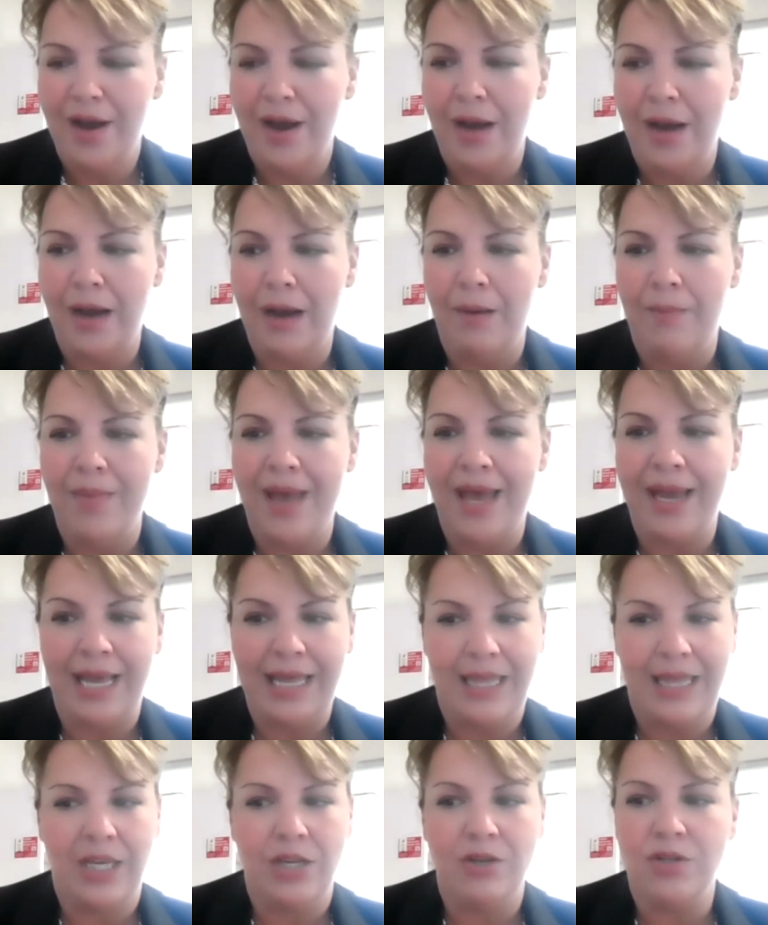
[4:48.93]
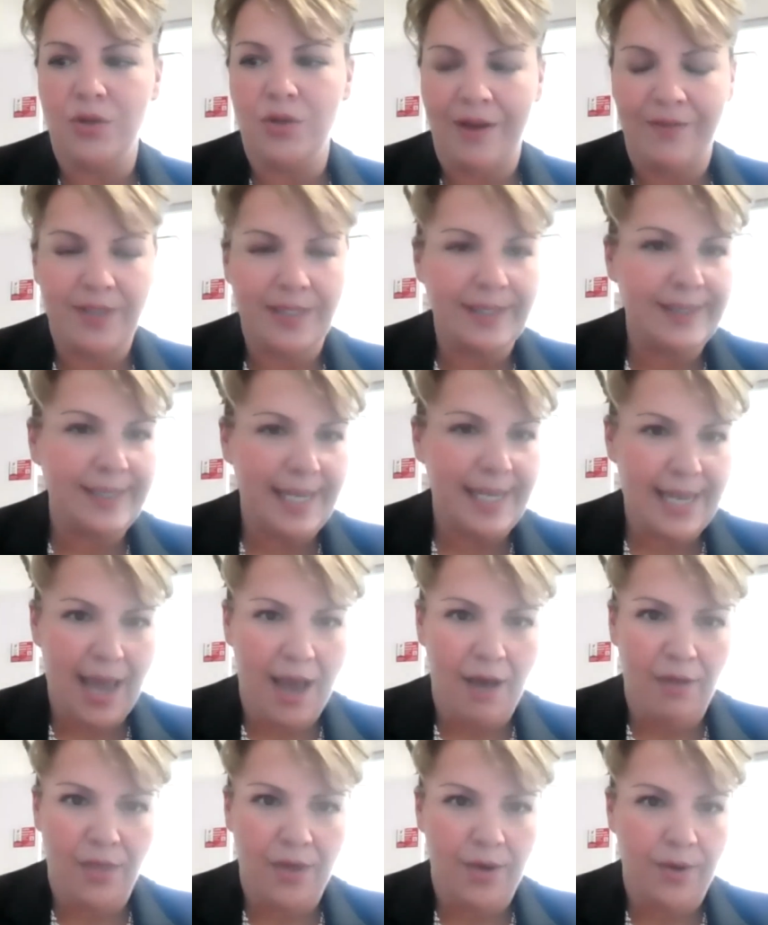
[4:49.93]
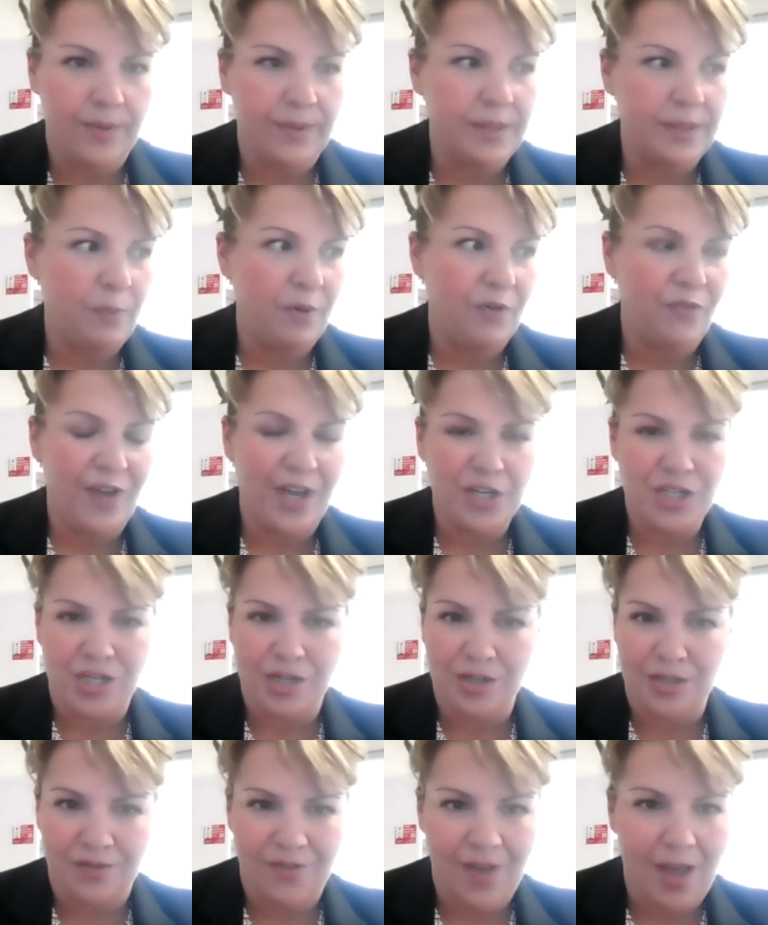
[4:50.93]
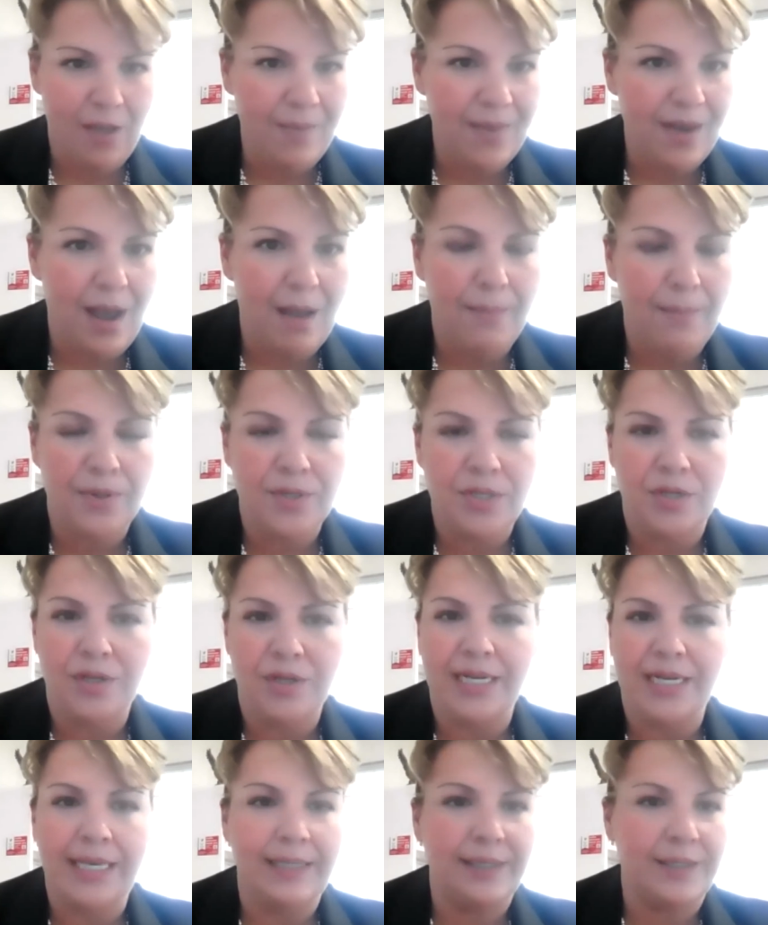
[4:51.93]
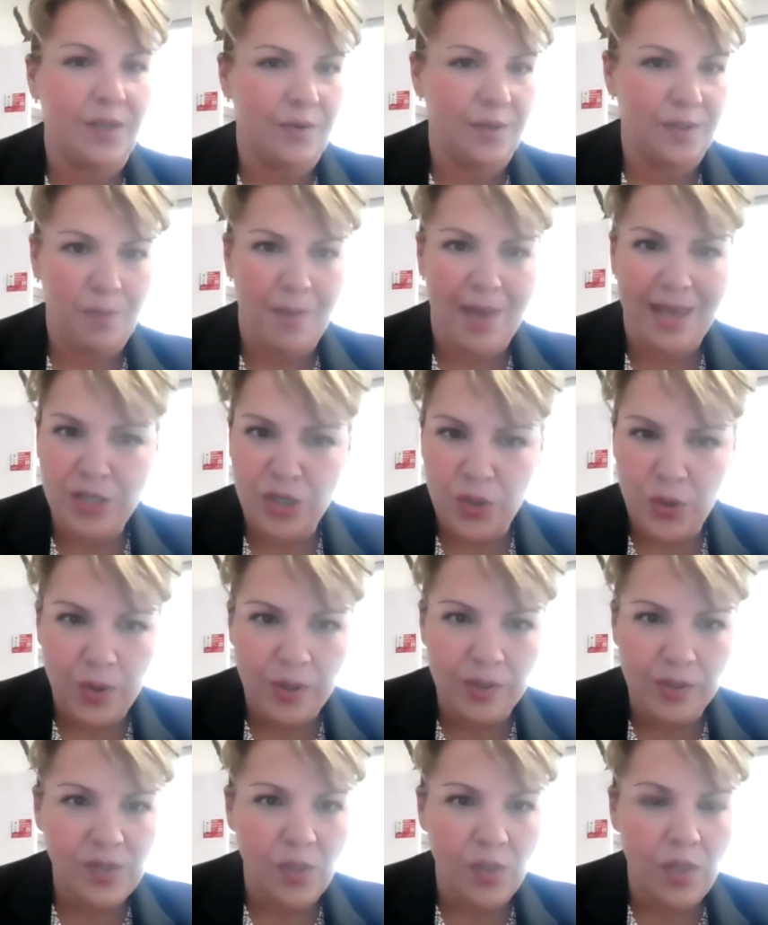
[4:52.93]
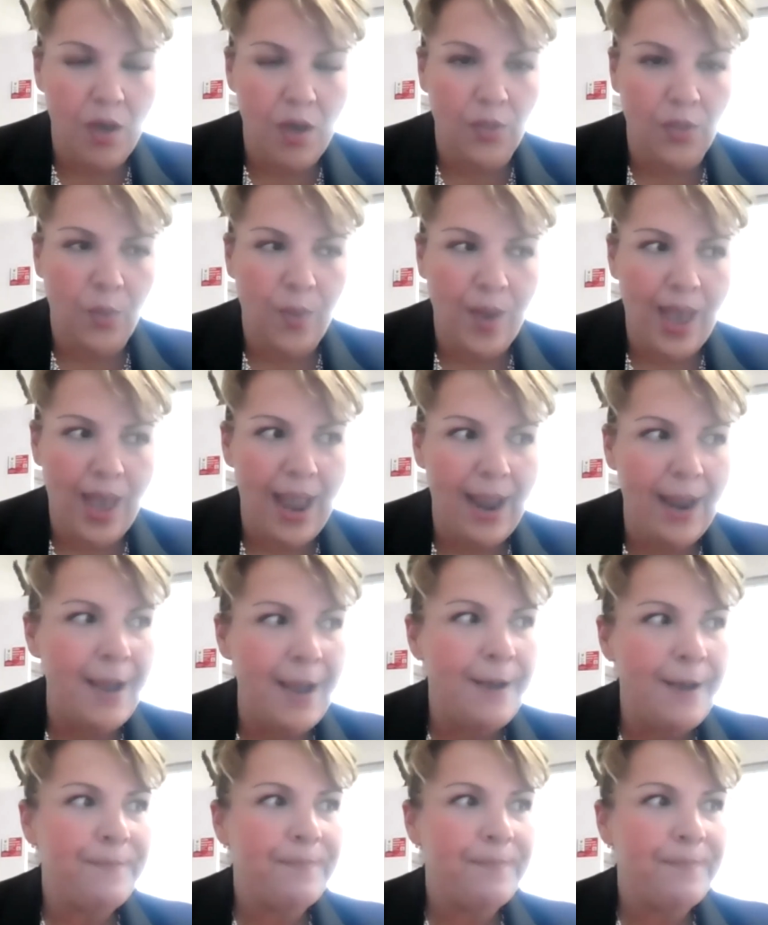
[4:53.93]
And I think you do have to seek out those professional development opportunities, those mentors along the way.